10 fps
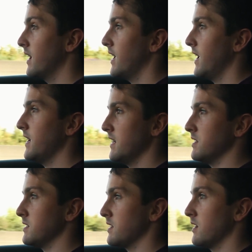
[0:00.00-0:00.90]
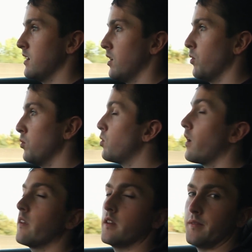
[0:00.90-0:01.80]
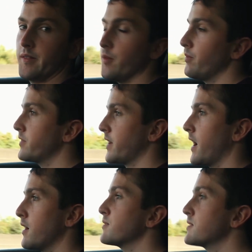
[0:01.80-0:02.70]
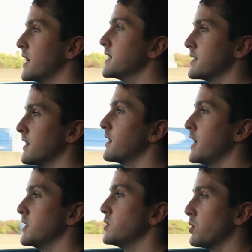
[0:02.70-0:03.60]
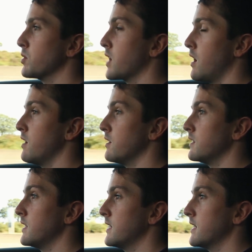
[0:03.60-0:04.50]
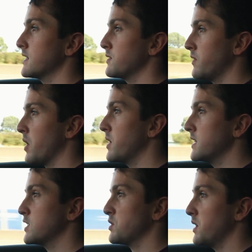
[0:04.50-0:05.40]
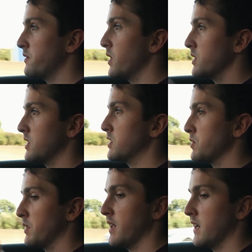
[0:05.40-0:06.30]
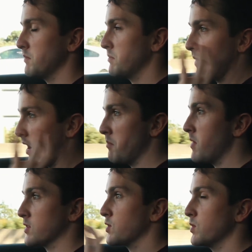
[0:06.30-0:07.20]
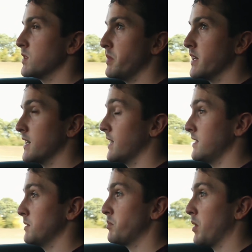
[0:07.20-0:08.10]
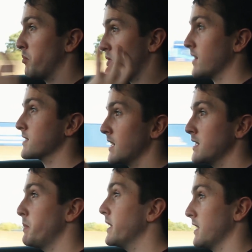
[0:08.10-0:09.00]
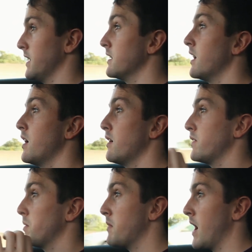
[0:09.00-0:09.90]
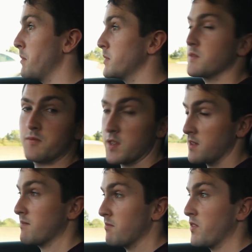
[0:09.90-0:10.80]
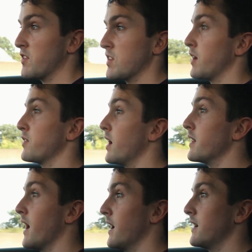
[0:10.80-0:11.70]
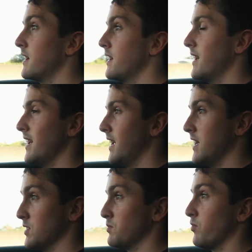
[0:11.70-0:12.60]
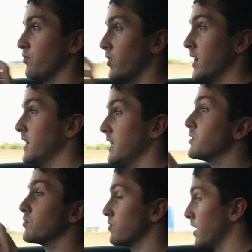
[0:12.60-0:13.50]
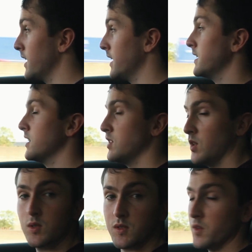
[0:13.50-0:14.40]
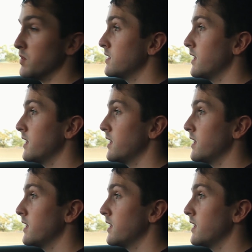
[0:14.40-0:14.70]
it is wonderful to have data in your car. It's a very 21st century thing. I must always be connected, but practically speaking, for maps, for stuff like that, it is really, really useful.